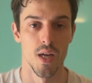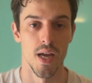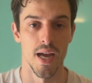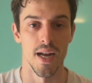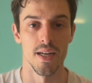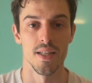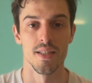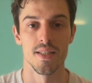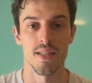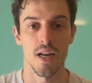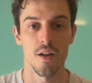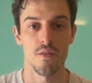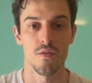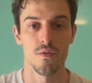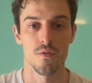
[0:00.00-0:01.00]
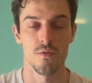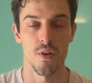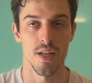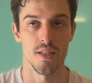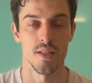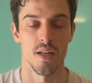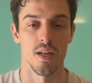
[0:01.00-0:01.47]
And instead of
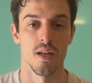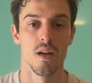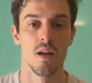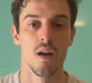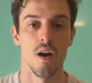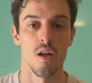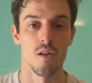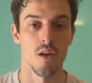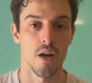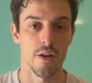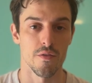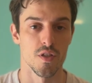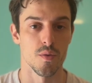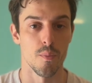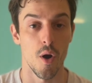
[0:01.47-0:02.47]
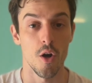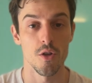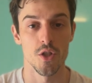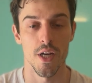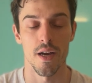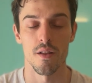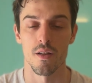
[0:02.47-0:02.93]
facing a lot of small
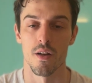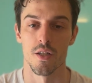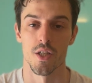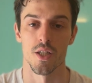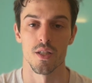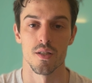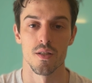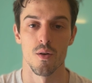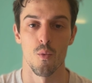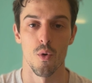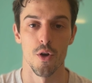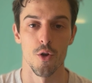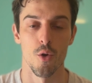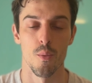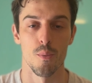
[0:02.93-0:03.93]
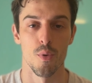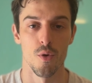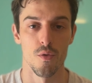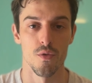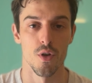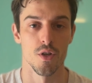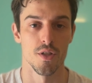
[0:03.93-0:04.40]
challenges where you
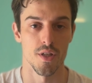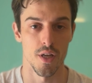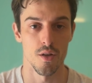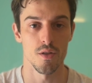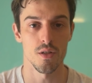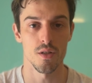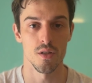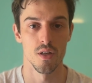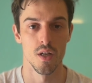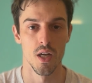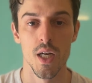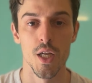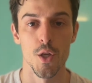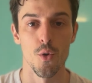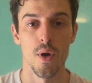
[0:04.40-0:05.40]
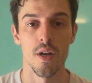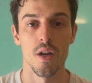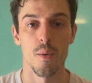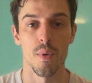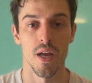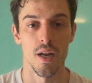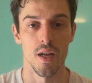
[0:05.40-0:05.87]
improve your skills, you end
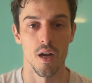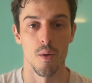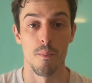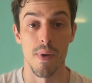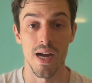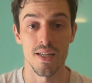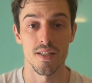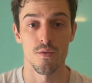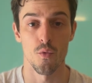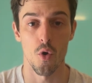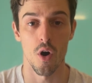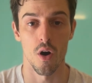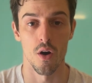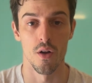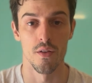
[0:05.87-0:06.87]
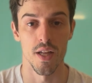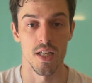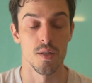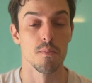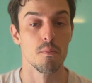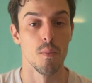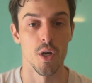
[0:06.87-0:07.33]
up hitting a massive wall
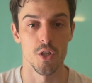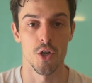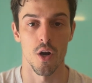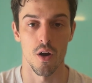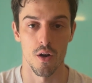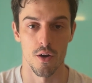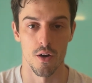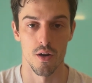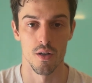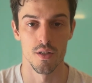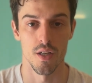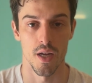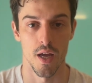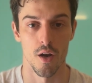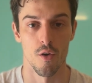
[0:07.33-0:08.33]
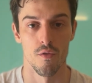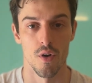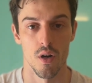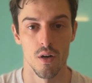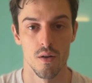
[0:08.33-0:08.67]
that's much harder to get over.